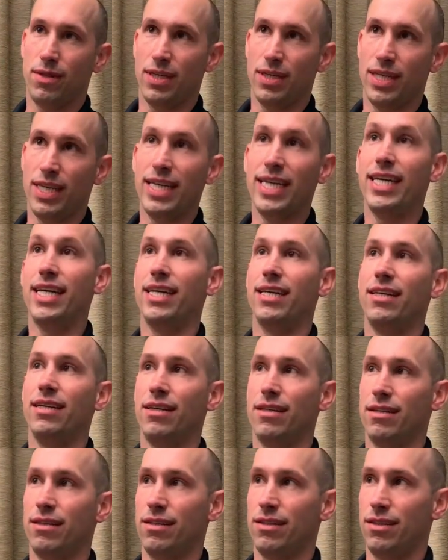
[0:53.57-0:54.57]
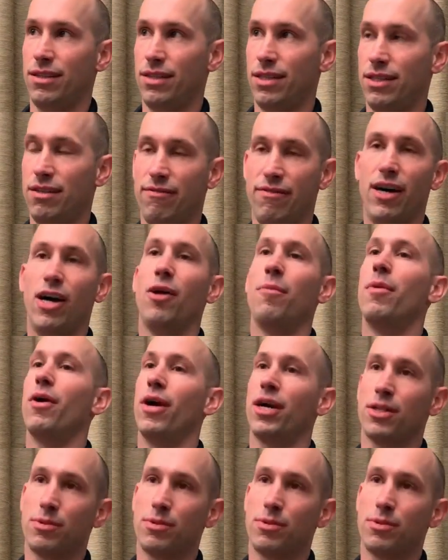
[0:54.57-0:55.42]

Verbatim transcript: the need to develop our